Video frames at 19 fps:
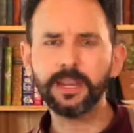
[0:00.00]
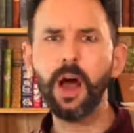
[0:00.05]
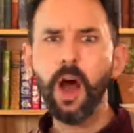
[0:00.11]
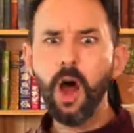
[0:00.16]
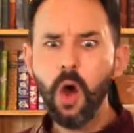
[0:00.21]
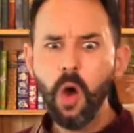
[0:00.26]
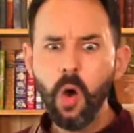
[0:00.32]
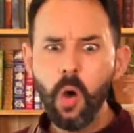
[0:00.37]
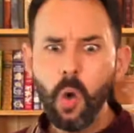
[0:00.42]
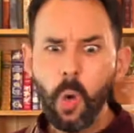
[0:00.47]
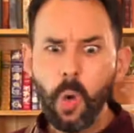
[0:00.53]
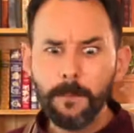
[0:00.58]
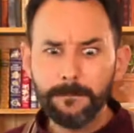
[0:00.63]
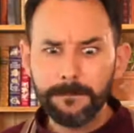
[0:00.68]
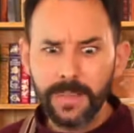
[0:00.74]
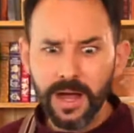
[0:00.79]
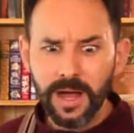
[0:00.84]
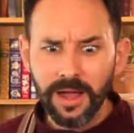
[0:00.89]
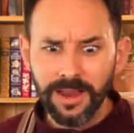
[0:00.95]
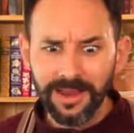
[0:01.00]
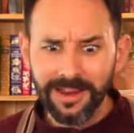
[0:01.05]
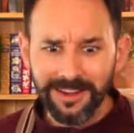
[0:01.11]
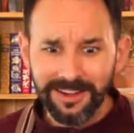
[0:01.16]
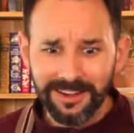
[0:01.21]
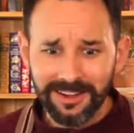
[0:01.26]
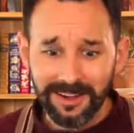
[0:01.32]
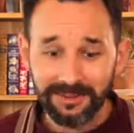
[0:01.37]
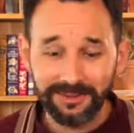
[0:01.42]
Oh my
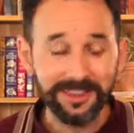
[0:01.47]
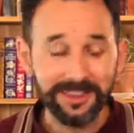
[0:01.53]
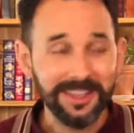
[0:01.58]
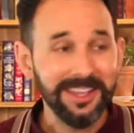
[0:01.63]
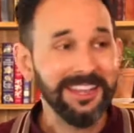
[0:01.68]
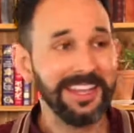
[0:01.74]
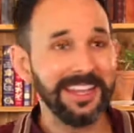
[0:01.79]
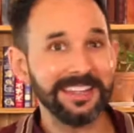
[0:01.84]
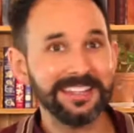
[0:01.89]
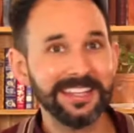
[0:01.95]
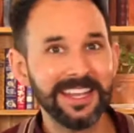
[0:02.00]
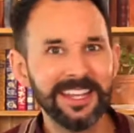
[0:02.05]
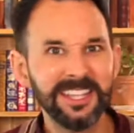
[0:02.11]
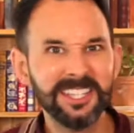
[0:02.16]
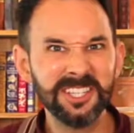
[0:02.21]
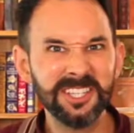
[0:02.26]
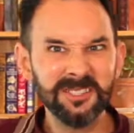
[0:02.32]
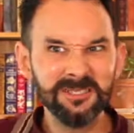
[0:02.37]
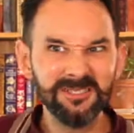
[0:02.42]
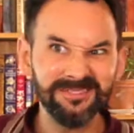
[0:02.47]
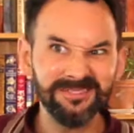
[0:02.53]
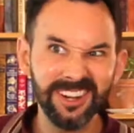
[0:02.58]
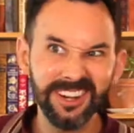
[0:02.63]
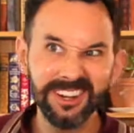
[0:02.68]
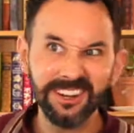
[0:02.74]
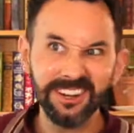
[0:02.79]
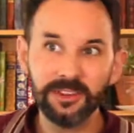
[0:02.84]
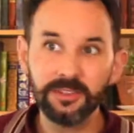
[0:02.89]
life. It takes you, I
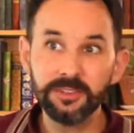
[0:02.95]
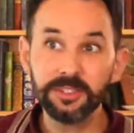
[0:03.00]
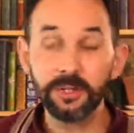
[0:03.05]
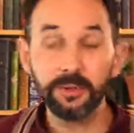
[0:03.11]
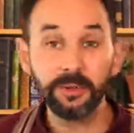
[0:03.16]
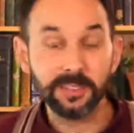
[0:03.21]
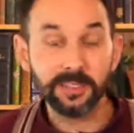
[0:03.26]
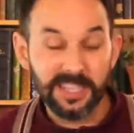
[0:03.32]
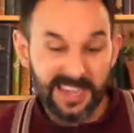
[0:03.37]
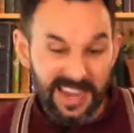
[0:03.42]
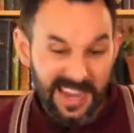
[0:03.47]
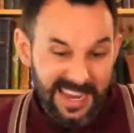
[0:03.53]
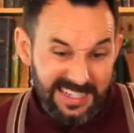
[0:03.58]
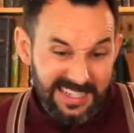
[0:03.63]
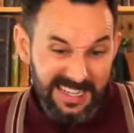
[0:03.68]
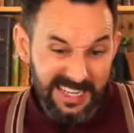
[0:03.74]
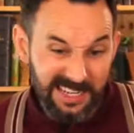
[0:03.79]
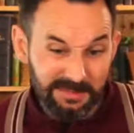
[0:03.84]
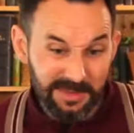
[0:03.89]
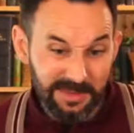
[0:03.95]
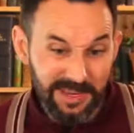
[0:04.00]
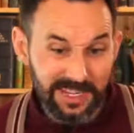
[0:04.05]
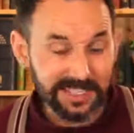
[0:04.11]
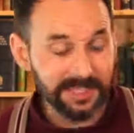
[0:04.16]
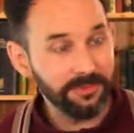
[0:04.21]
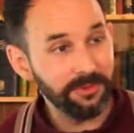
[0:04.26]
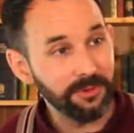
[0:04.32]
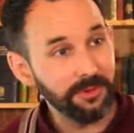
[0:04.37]
don't know, so it's 18 minutes
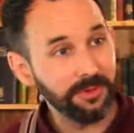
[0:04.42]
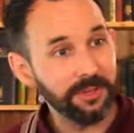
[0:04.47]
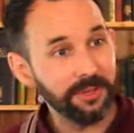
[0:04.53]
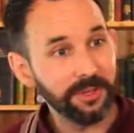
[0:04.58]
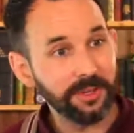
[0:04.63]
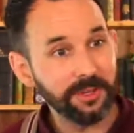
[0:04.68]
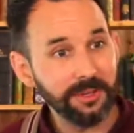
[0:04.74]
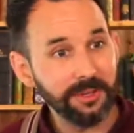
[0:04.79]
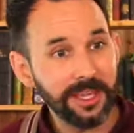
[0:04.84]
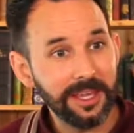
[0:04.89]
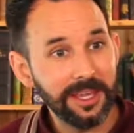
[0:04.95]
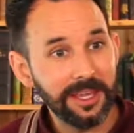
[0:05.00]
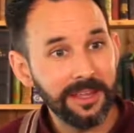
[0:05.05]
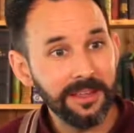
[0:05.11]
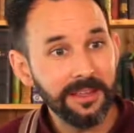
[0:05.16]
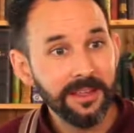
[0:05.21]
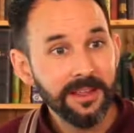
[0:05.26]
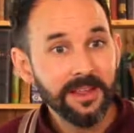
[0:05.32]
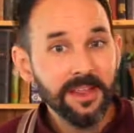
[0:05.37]
for the cooking,